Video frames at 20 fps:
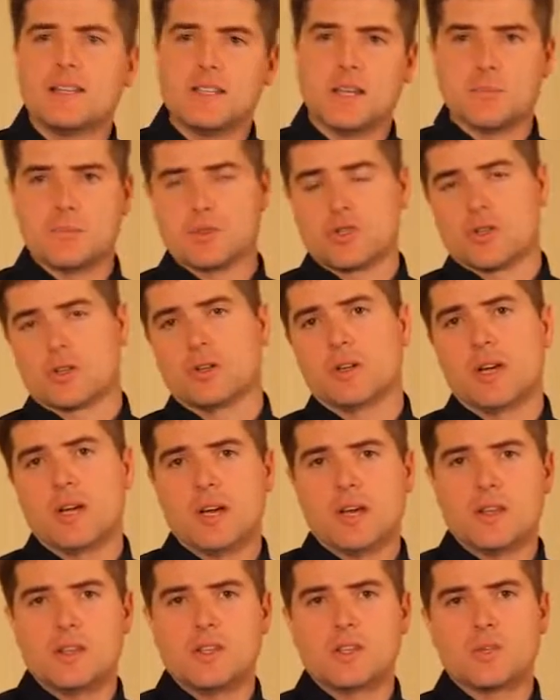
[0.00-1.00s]
temperature.
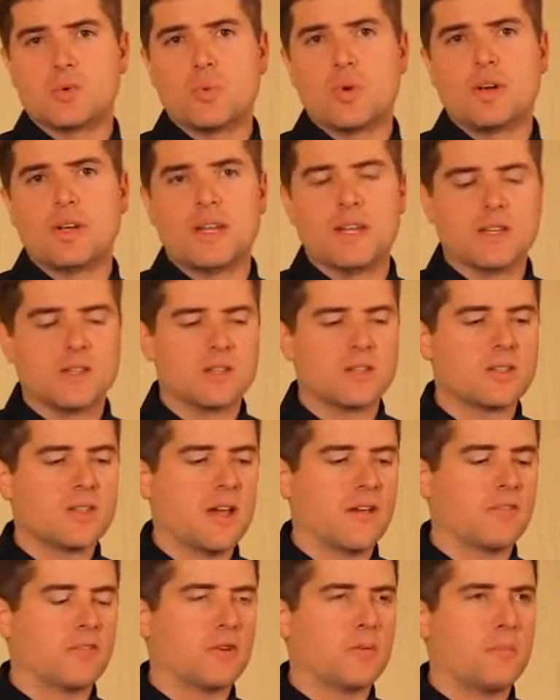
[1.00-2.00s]
This one is
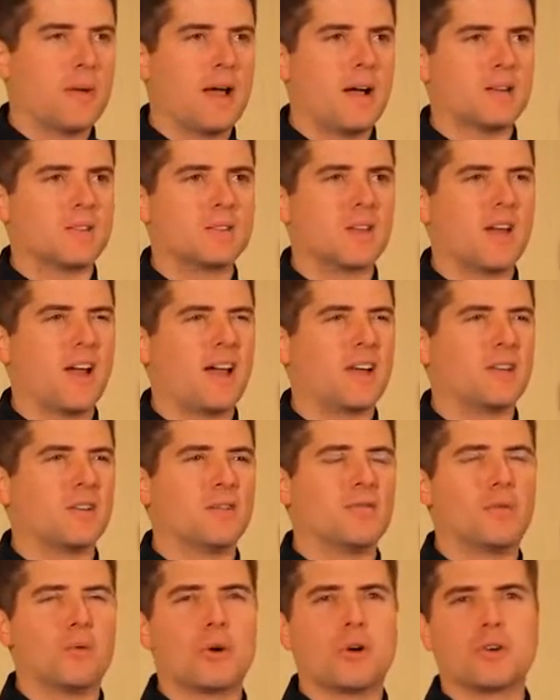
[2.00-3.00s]
set for about, I don't know,
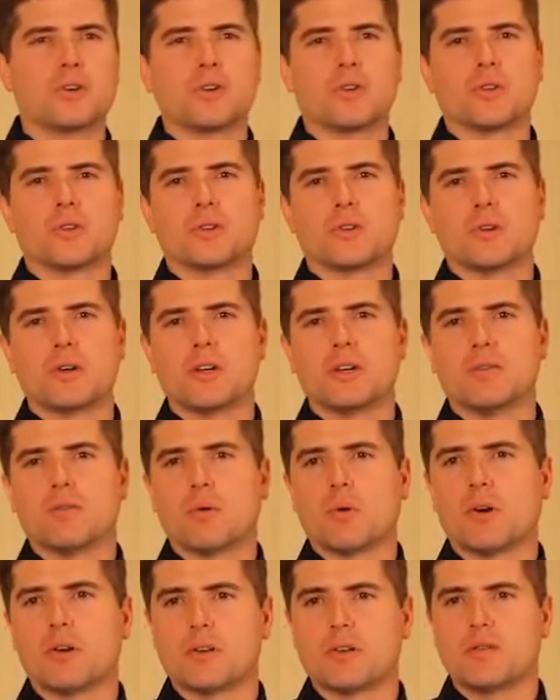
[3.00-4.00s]
430 to
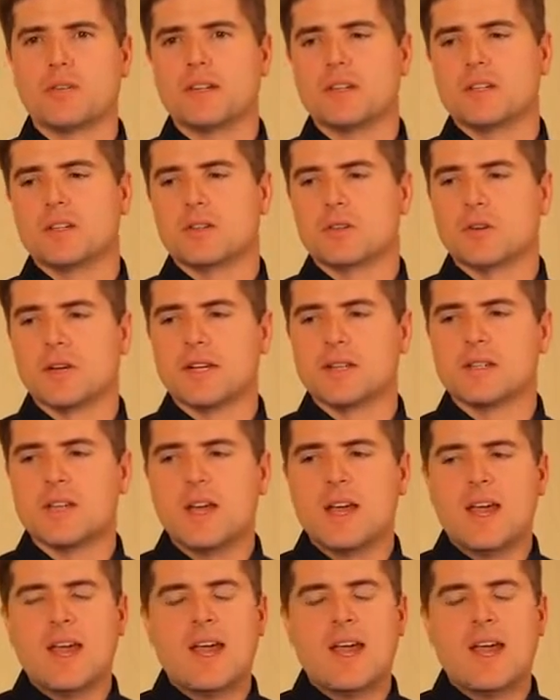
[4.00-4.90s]
450 degrees.